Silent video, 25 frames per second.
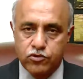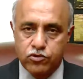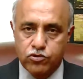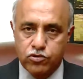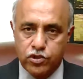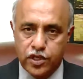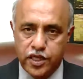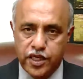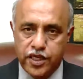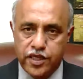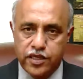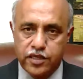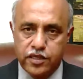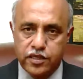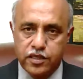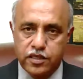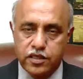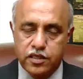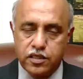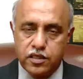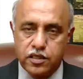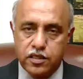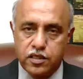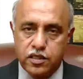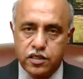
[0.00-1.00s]
Three,
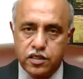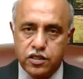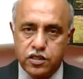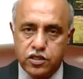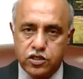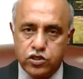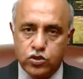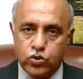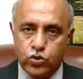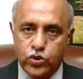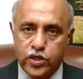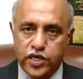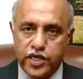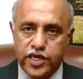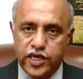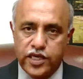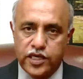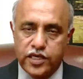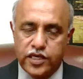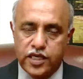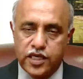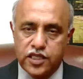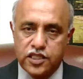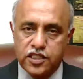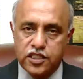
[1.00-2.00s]
to
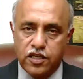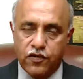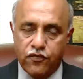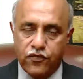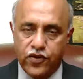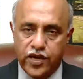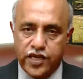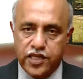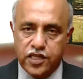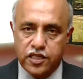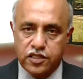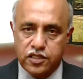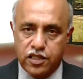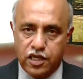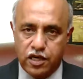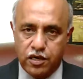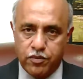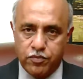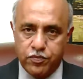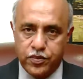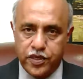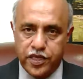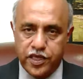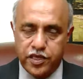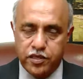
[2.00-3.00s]
intensify the
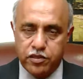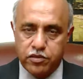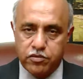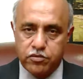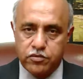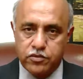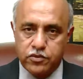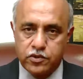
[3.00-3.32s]
therapy